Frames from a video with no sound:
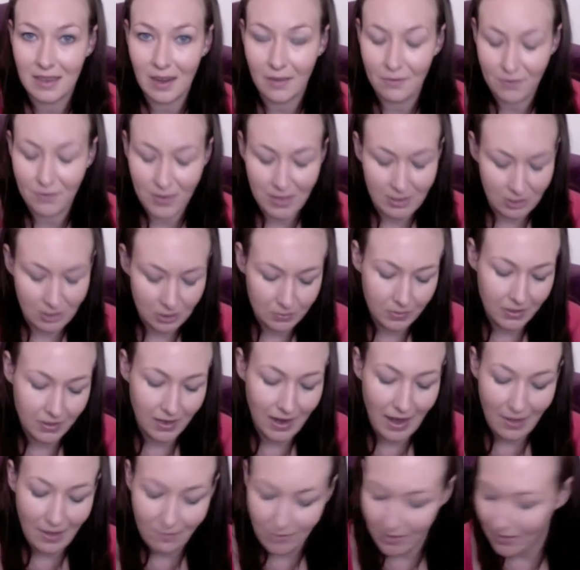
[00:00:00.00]
I've finished, but I
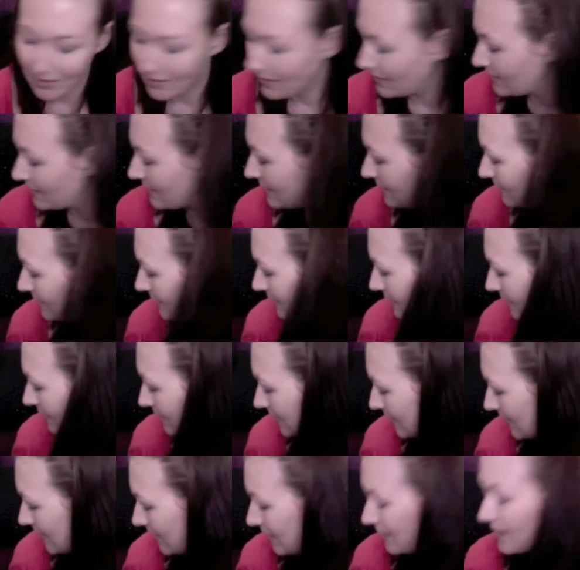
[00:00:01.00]
haven't,
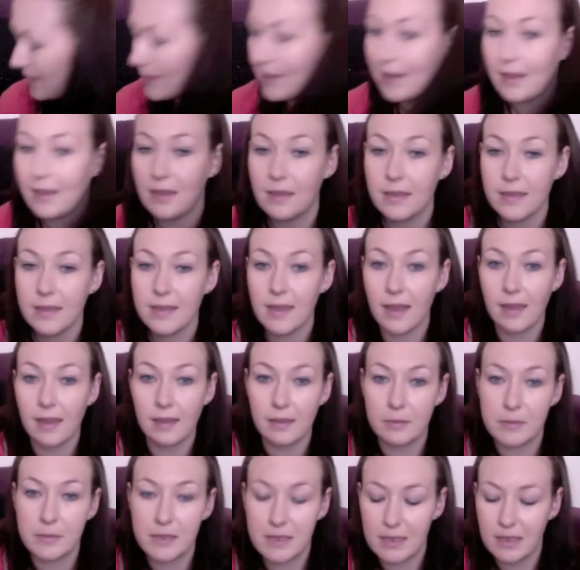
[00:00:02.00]
is a
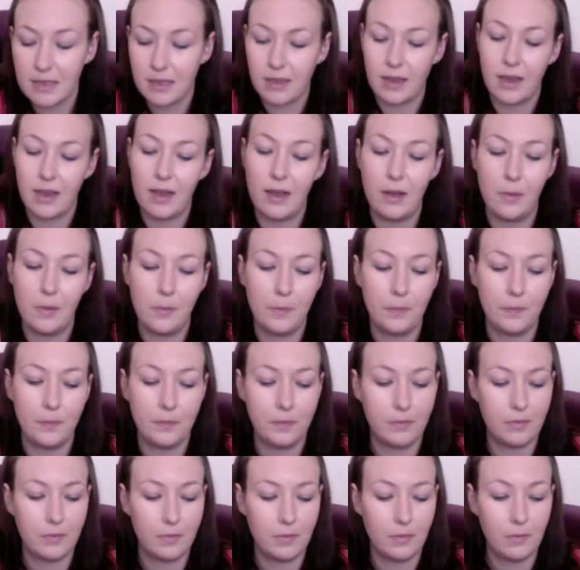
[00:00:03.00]
lipstick. I'm
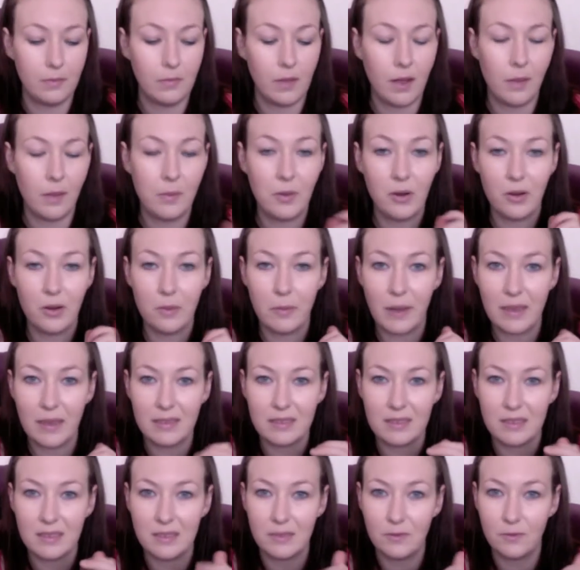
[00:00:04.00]
not a
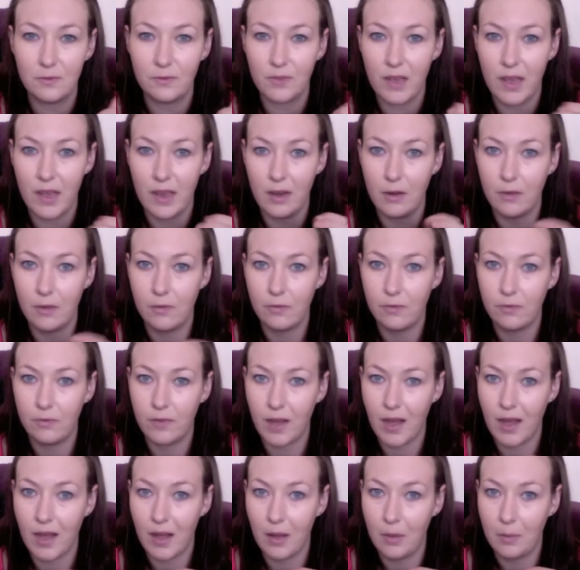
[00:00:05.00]
massive fan of
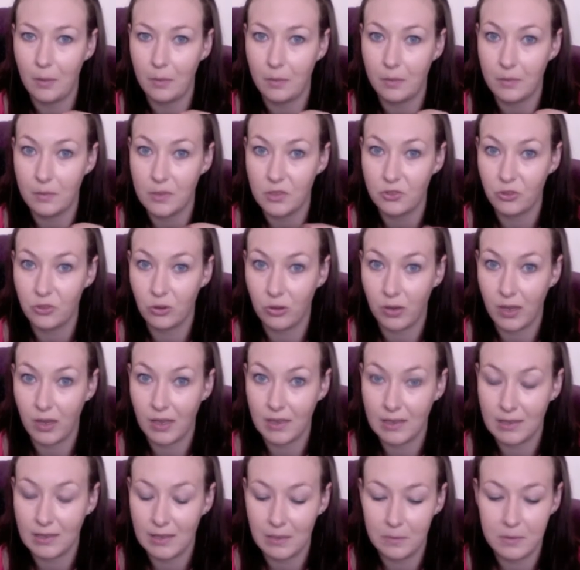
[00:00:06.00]
strong
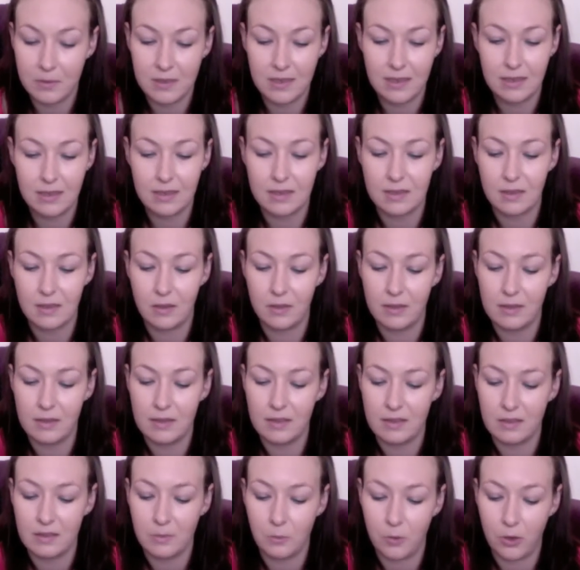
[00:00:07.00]
coloured lipsticks, so
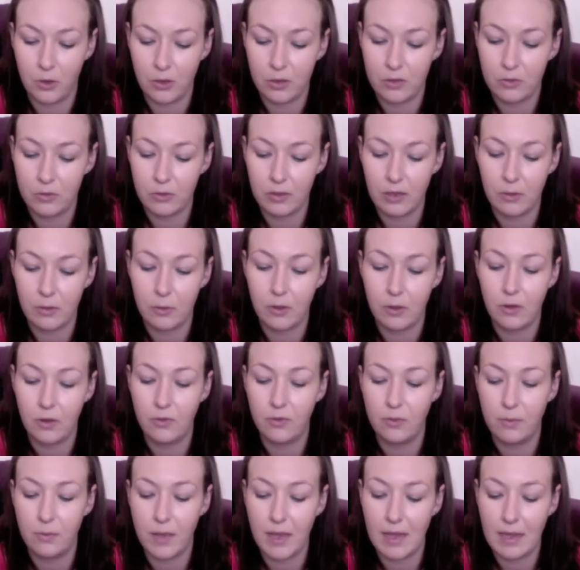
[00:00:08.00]
this works really well
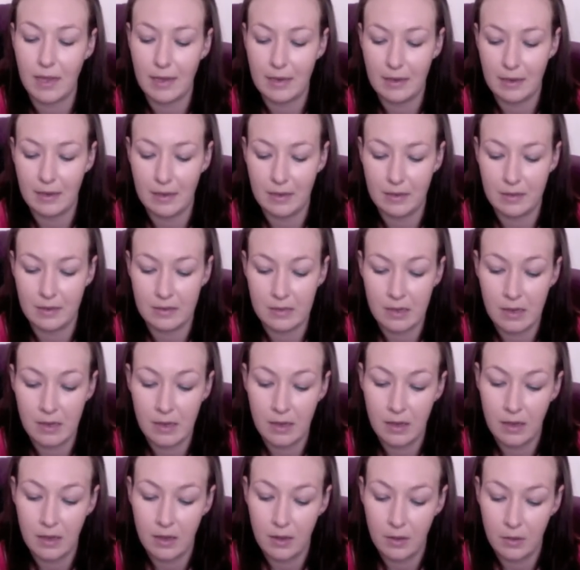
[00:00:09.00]
for me. It is
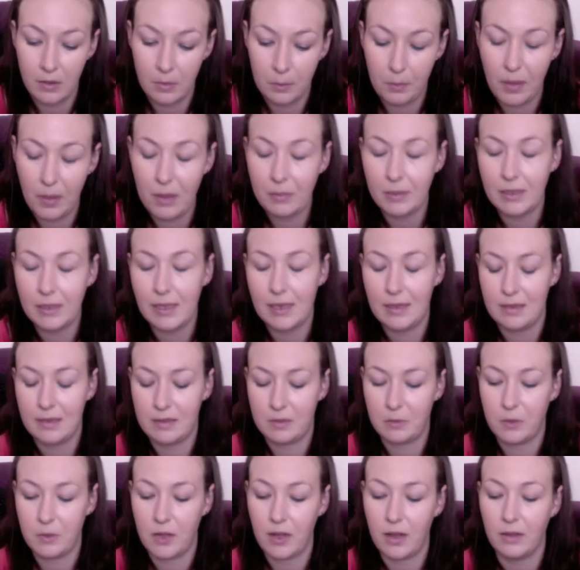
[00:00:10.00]
Maybelline as
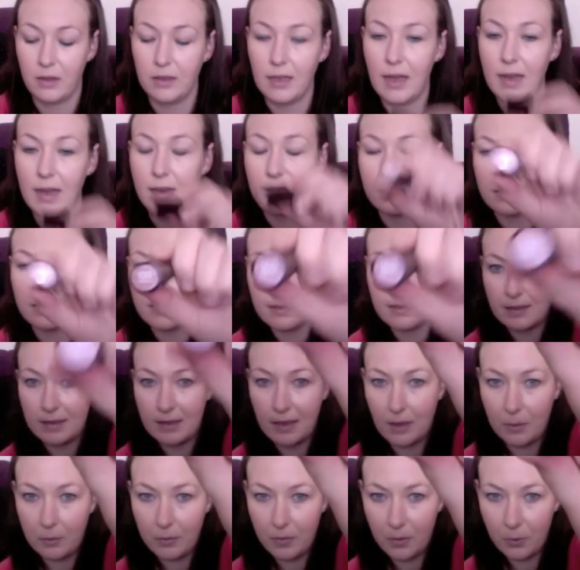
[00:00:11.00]
well, and it is
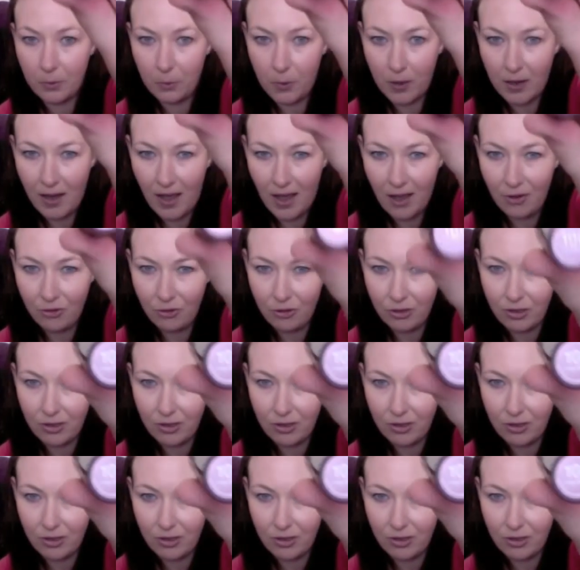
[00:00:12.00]
number 100